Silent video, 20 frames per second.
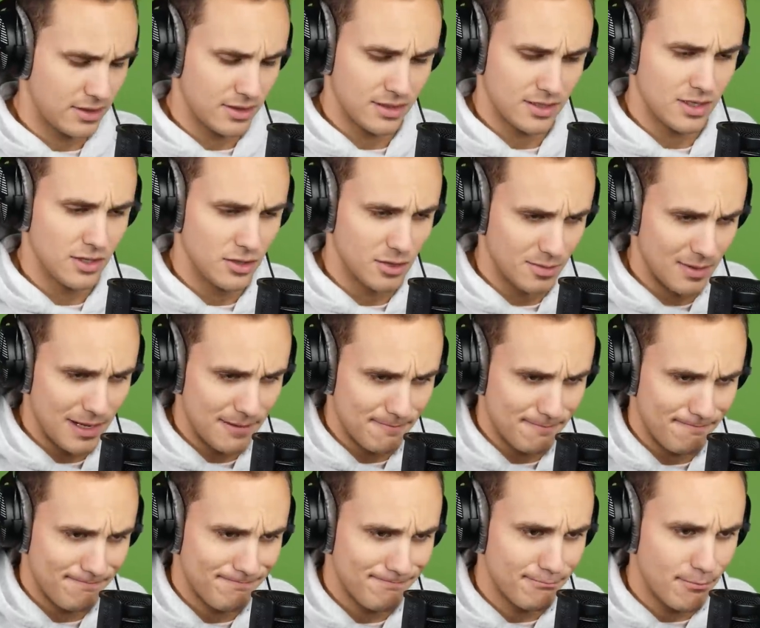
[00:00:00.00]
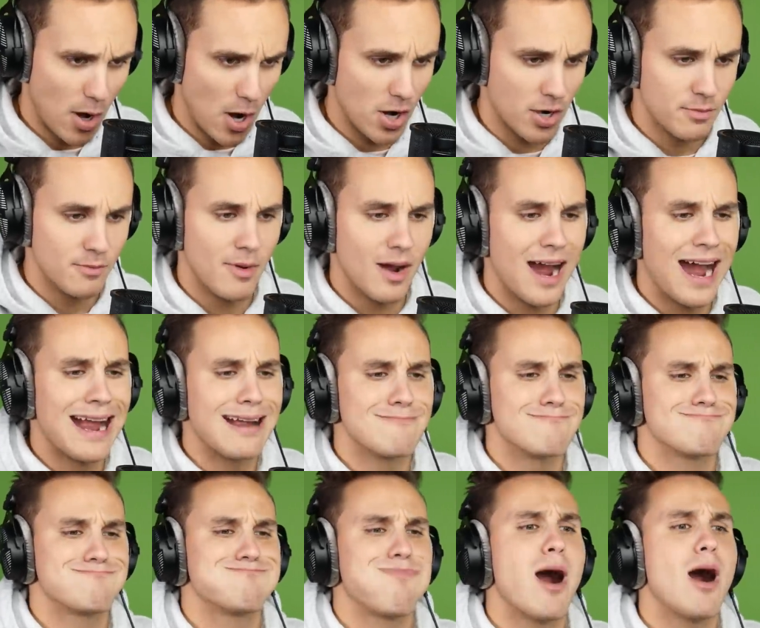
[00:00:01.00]
Excuse me, pardon
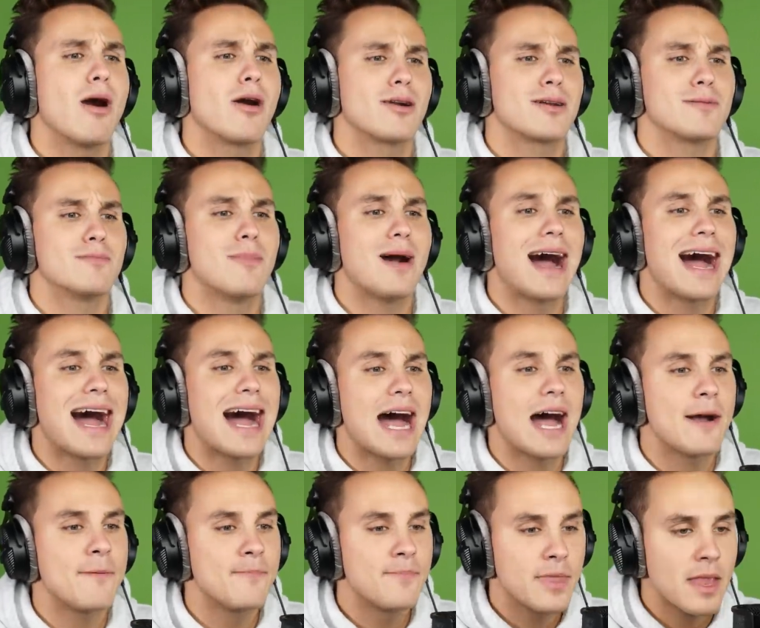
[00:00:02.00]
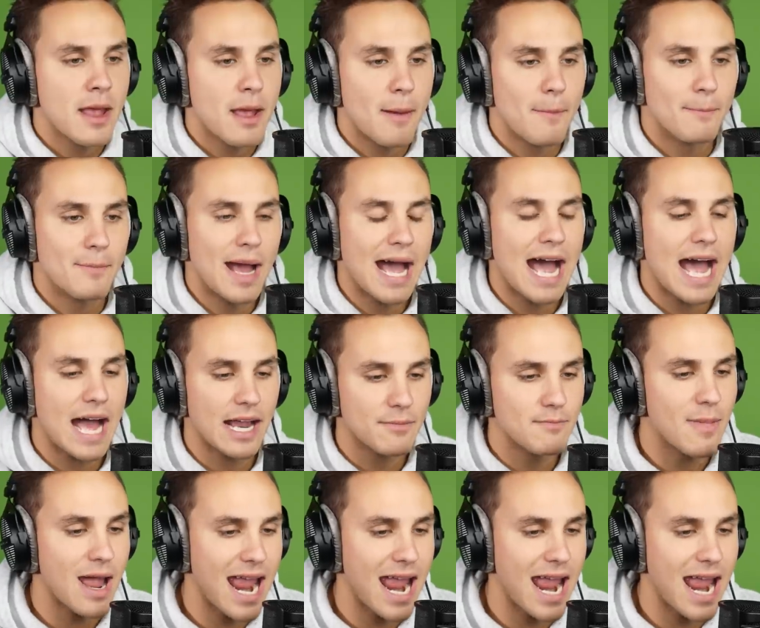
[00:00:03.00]
my bad